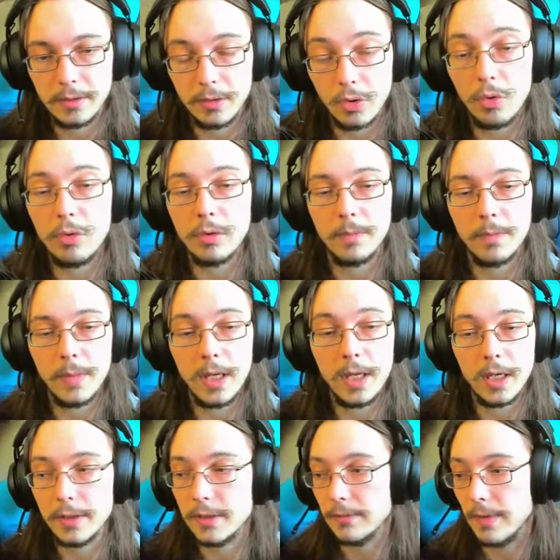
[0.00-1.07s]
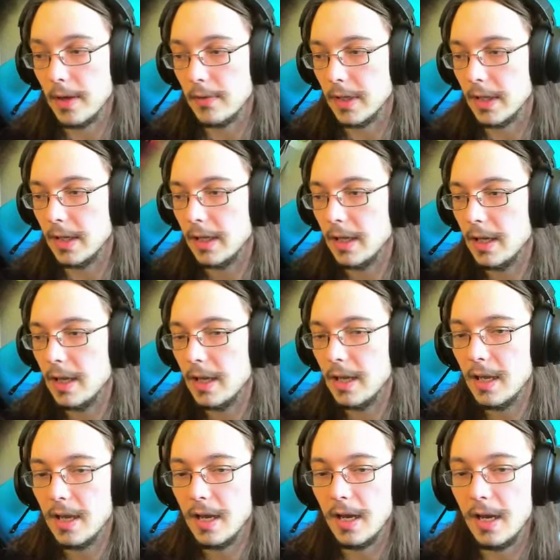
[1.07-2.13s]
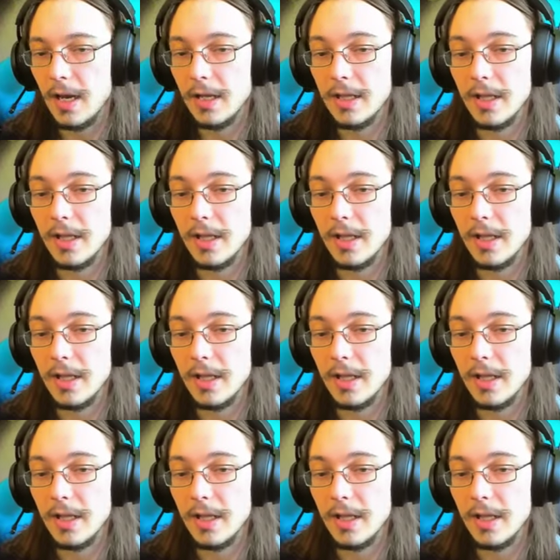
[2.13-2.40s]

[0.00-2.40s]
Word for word: gold ingots around it. And